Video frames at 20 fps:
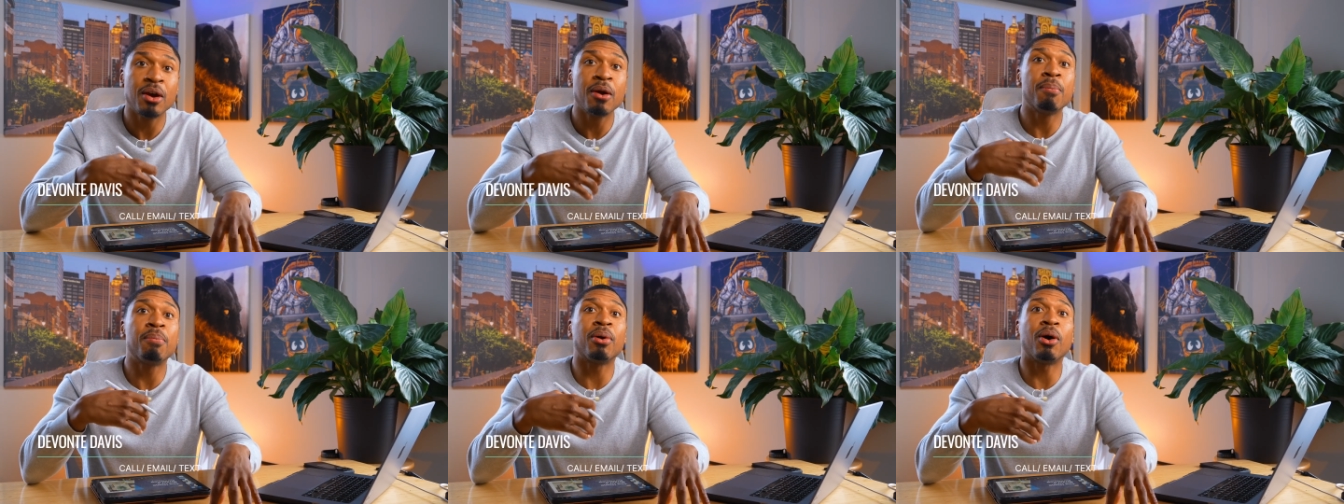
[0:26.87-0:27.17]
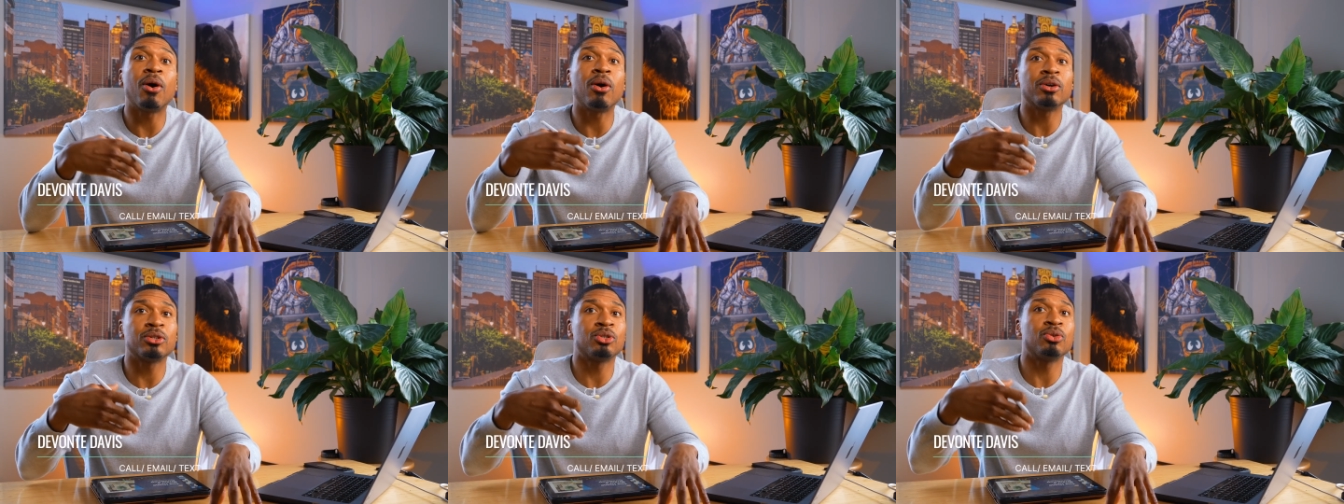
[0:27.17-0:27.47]
but
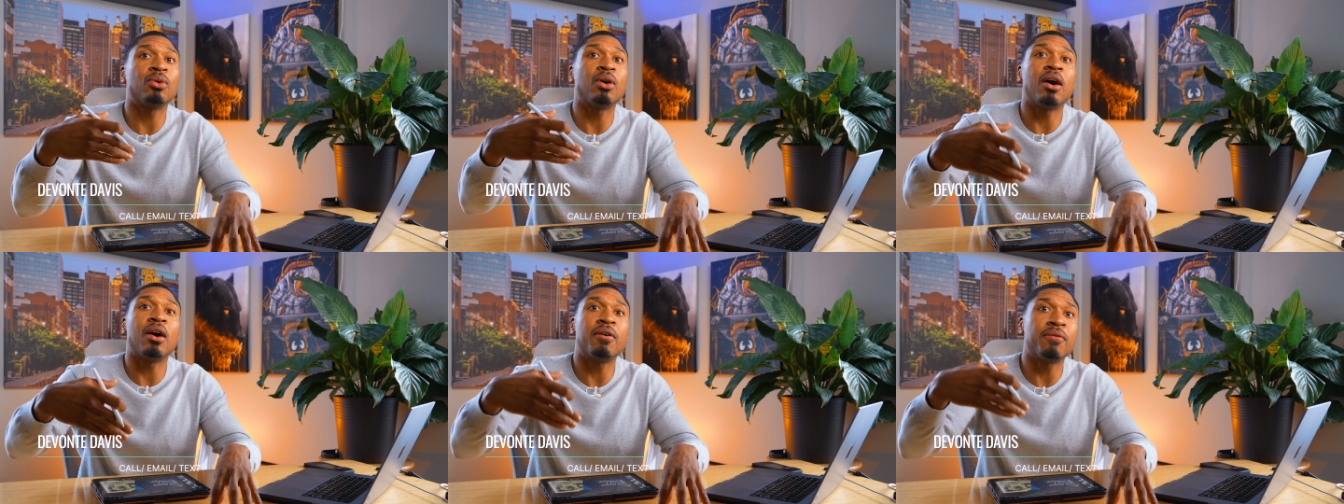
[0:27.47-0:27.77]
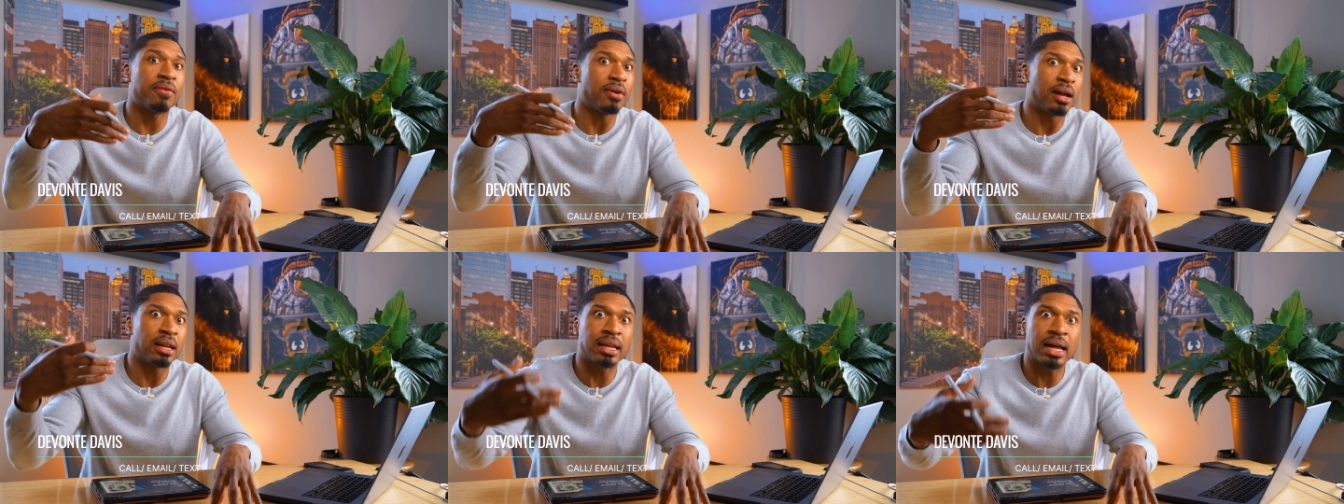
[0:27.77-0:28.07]
also
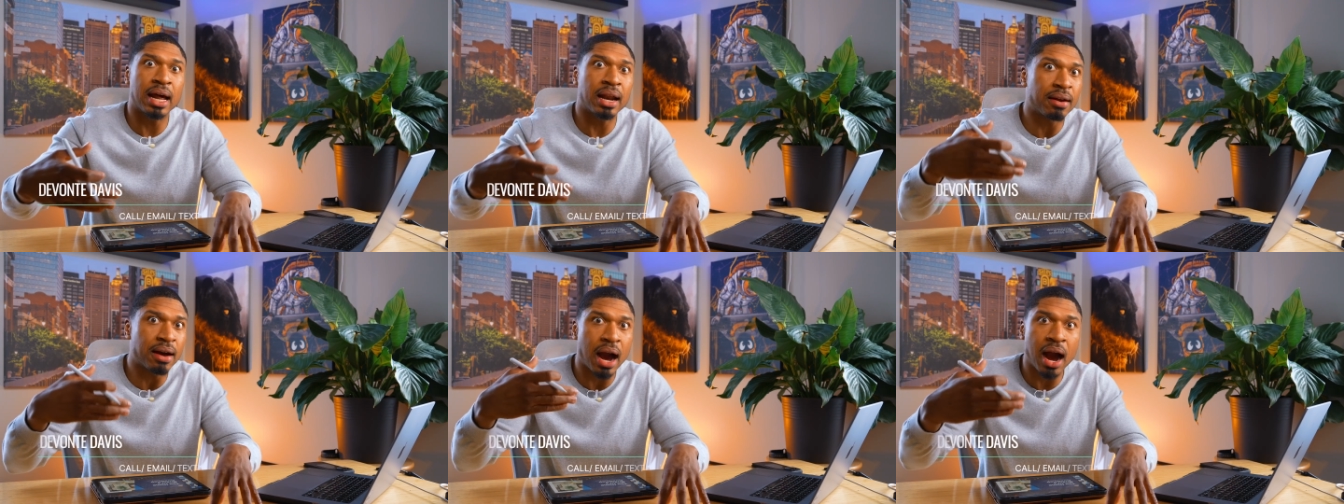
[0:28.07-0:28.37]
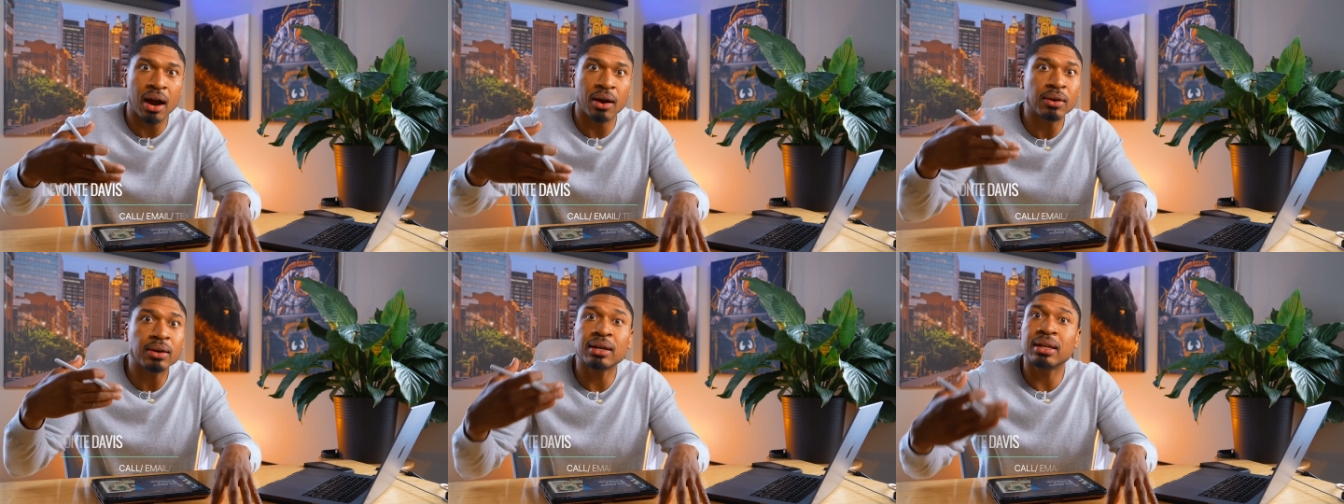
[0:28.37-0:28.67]
of a lot of
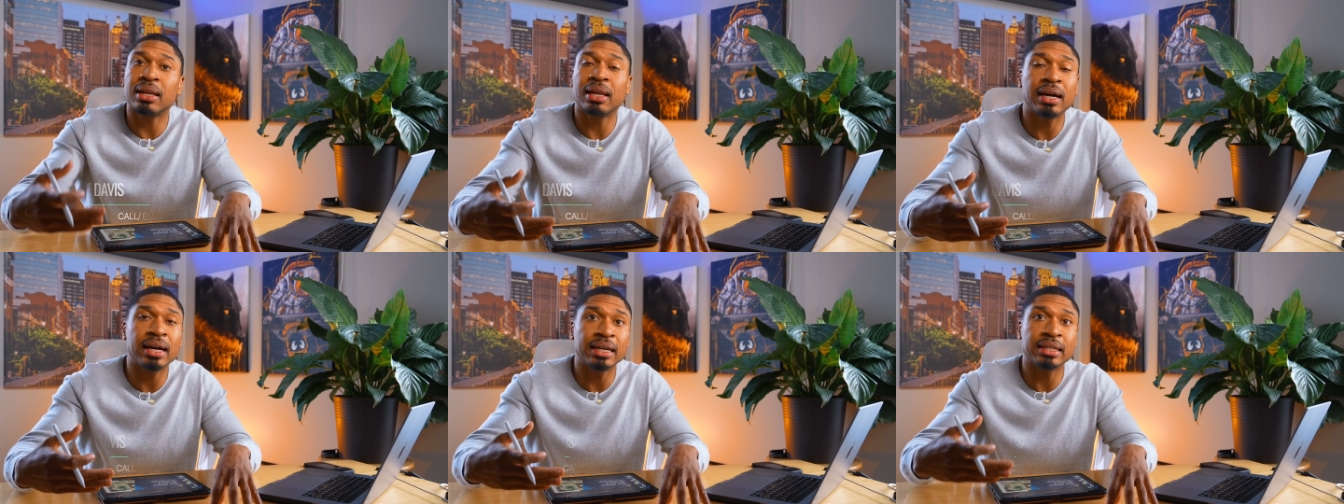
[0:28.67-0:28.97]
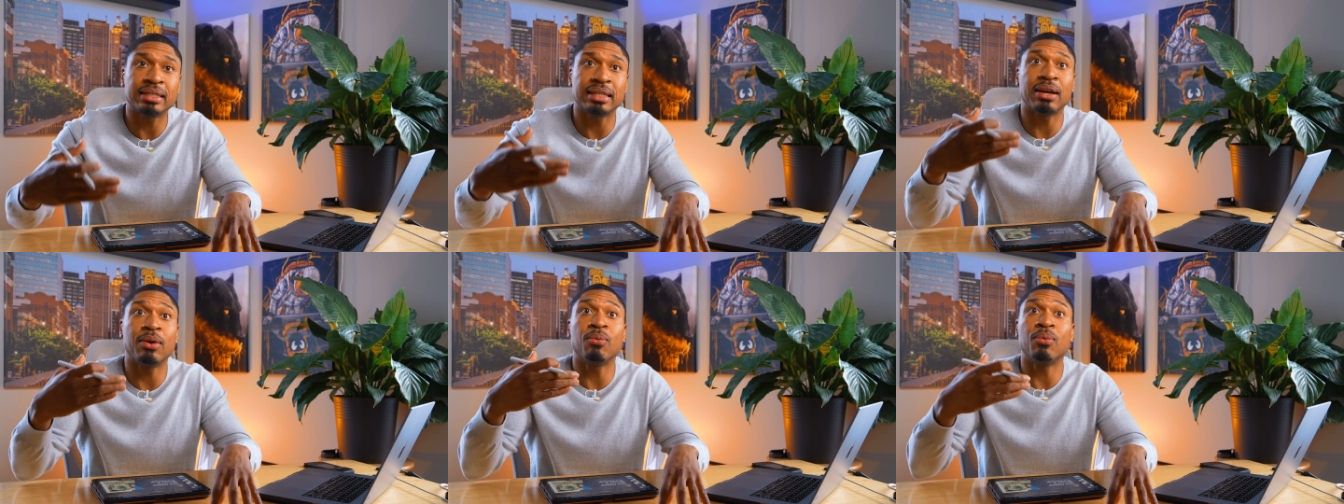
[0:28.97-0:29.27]
our
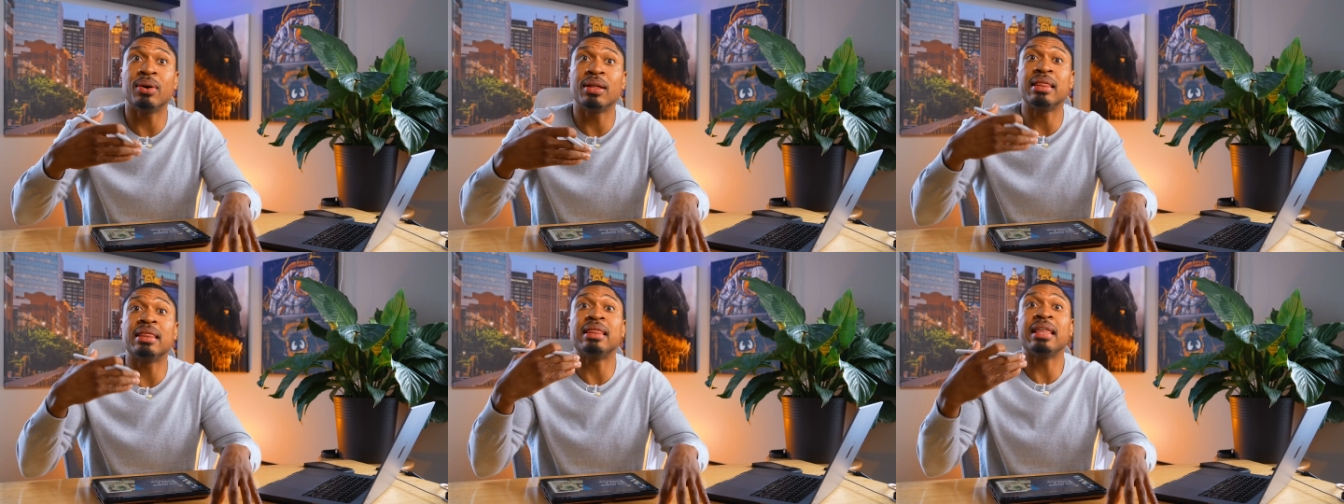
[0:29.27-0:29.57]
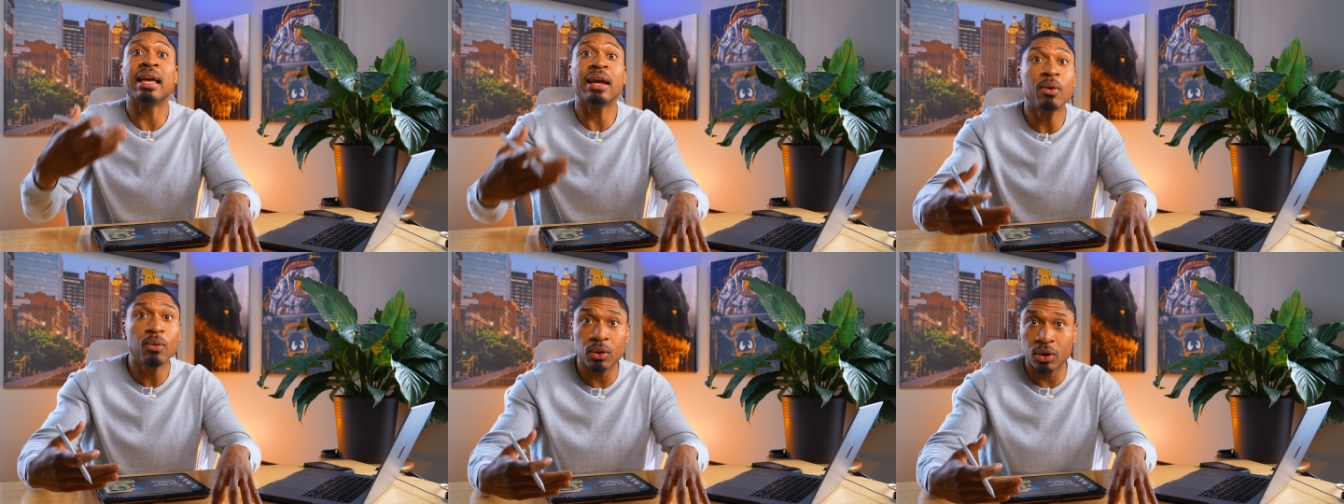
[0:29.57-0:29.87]
clients and what
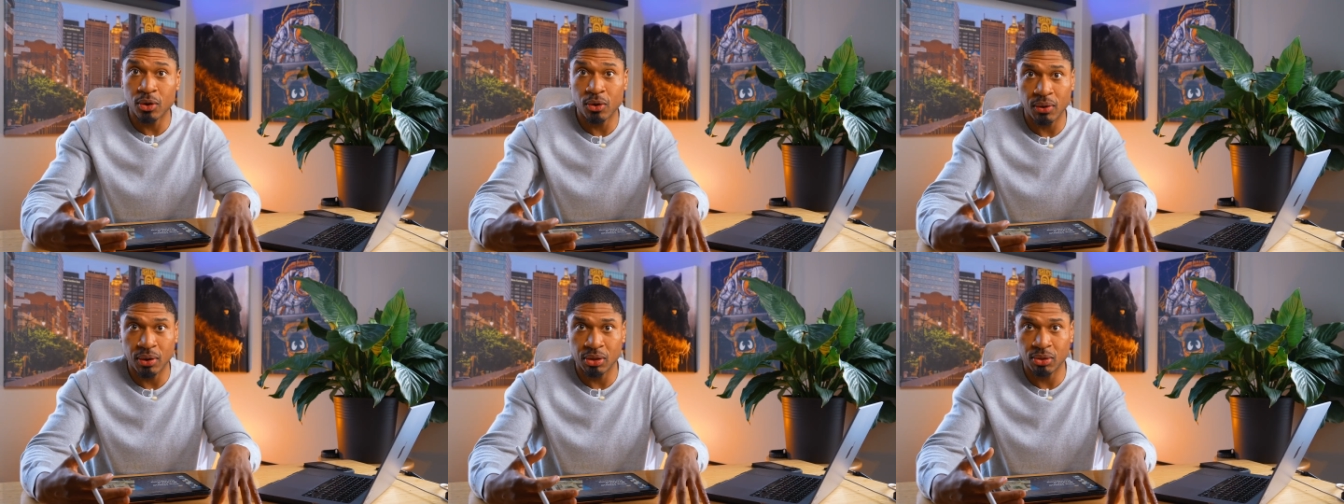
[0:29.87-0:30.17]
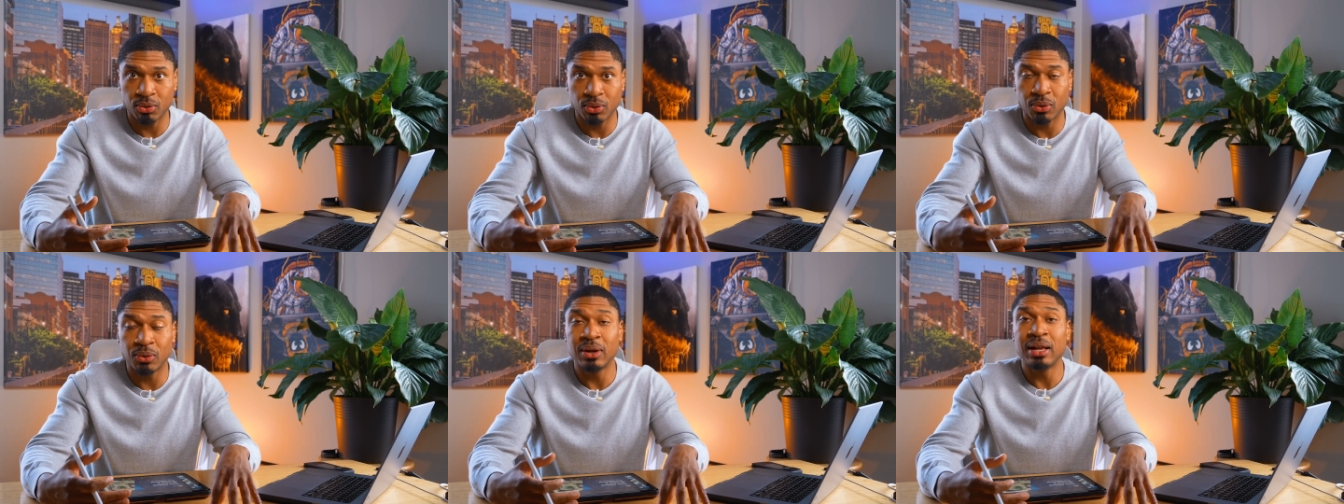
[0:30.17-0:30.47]
they were going
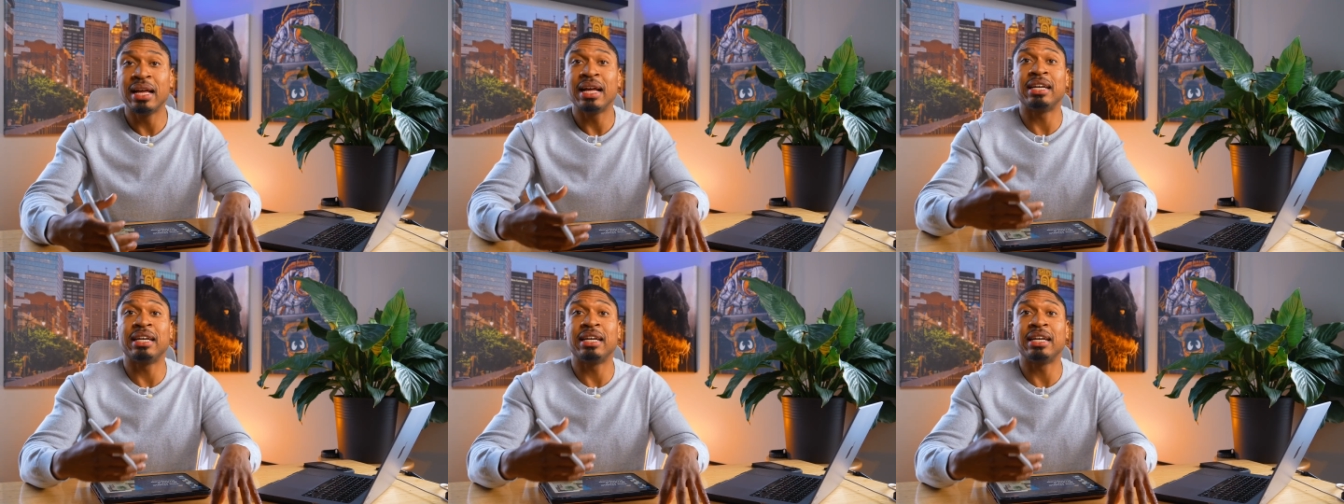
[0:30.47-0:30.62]
through